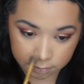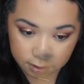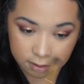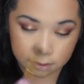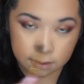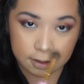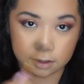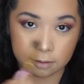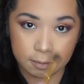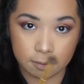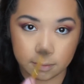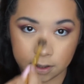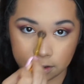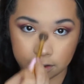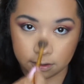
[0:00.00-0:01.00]
And on the tip of
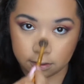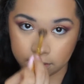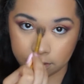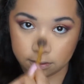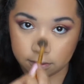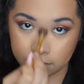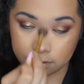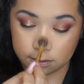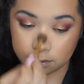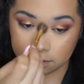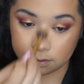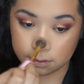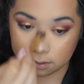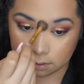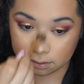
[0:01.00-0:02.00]
my nose,
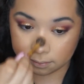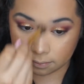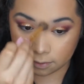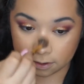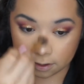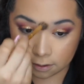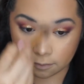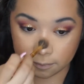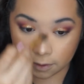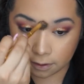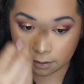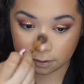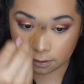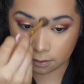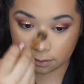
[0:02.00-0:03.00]
bridge of my
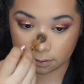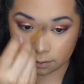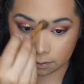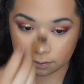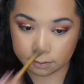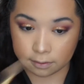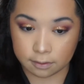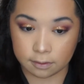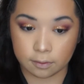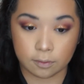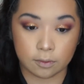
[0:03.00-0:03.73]
nose,